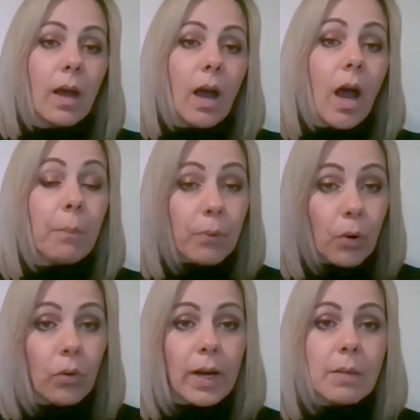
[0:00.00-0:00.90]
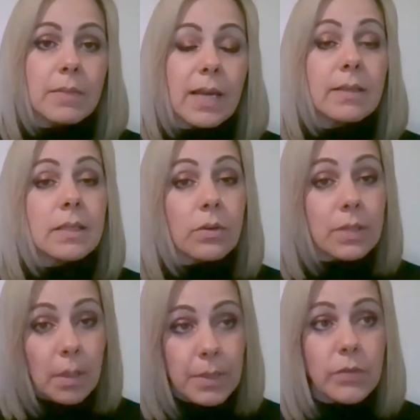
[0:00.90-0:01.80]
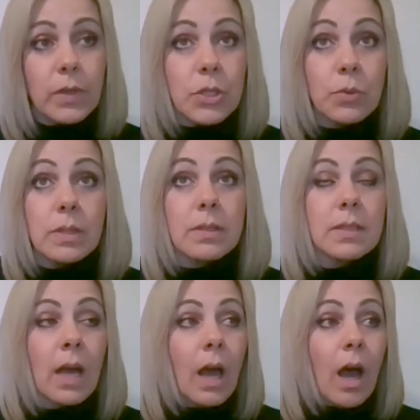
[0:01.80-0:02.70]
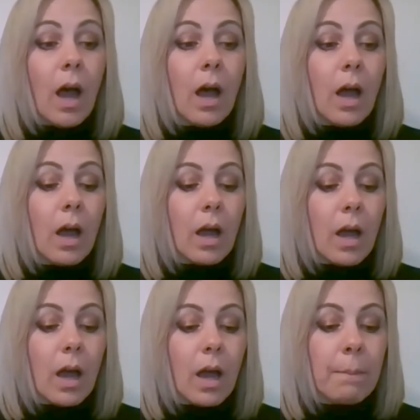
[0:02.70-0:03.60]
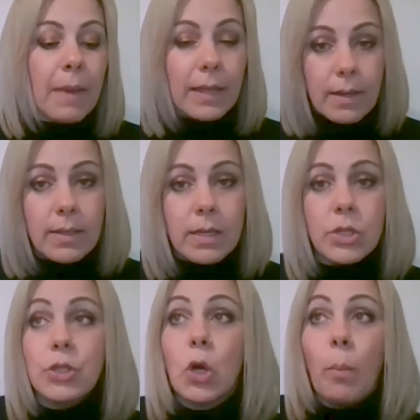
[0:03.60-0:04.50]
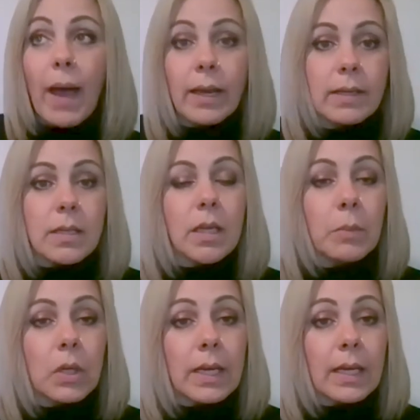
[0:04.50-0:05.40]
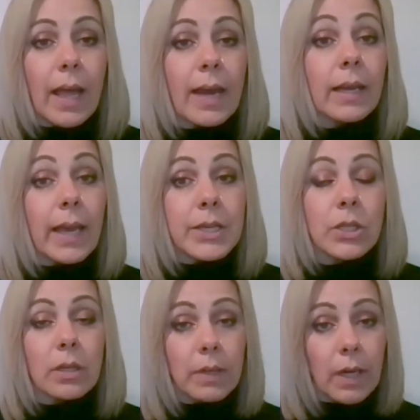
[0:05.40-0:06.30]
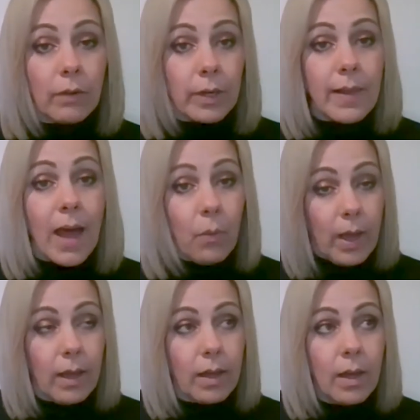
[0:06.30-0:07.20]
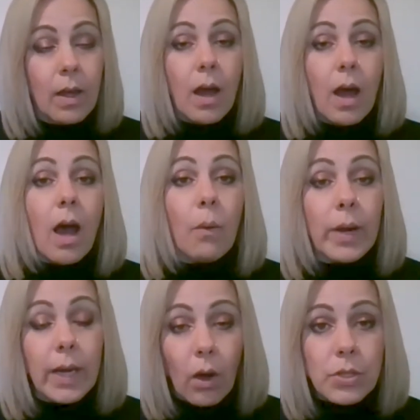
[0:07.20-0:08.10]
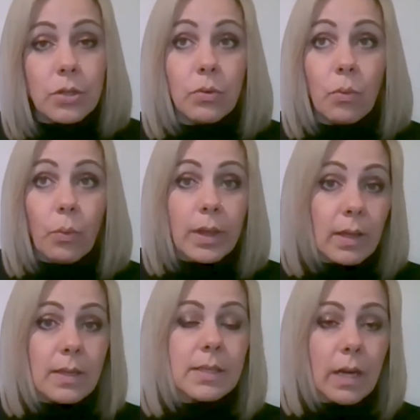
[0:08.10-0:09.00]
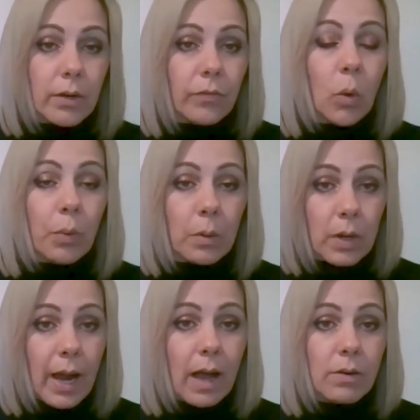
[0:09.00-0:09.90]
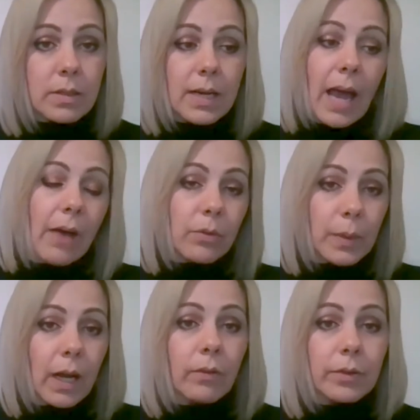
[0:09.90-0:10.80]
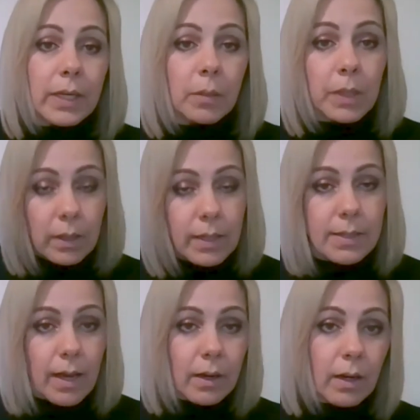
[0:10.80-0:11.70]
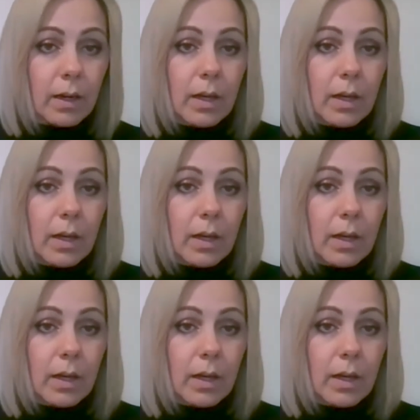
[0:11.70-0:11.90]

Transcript: uh, programs, and so some individuals uh, make the decision to go back into community and engage in their recovery that way. We also, within the Center of Hope where we're housed, have a recovery community center